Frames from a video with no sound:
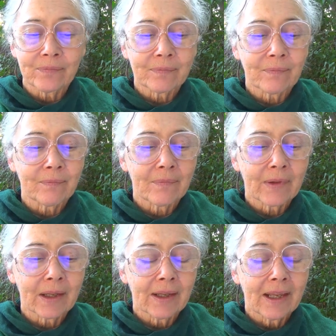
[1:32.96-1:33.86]

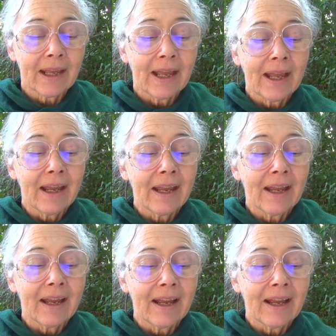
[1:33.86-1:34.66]
[no speech]